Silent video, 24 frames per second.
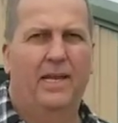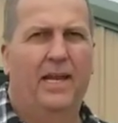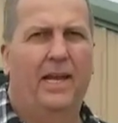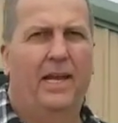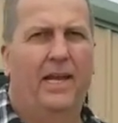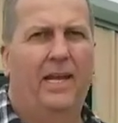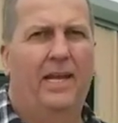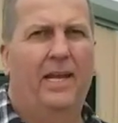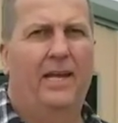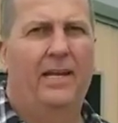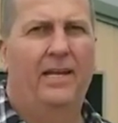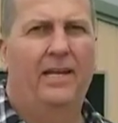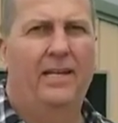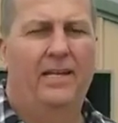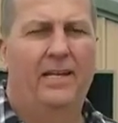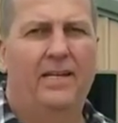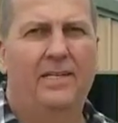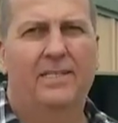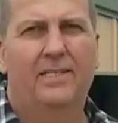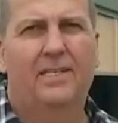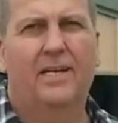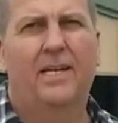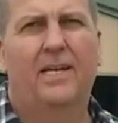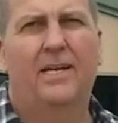and it
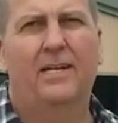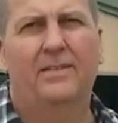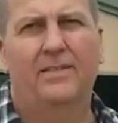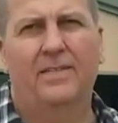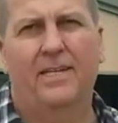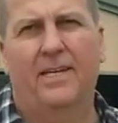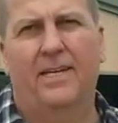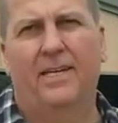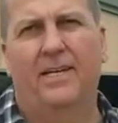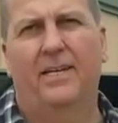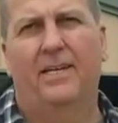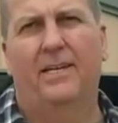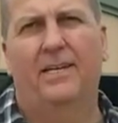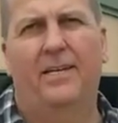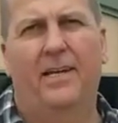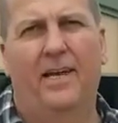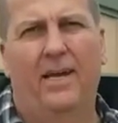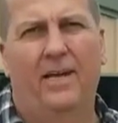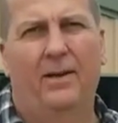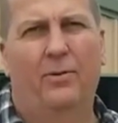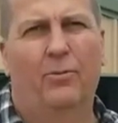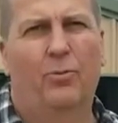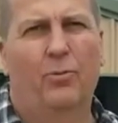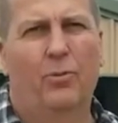is kind of taking
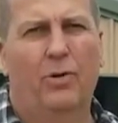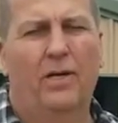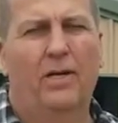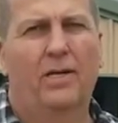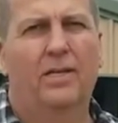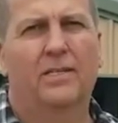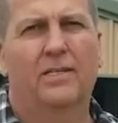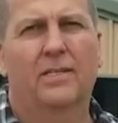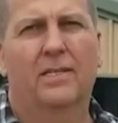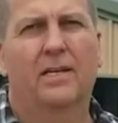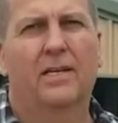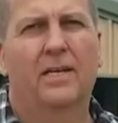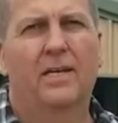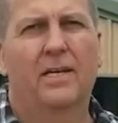a risk.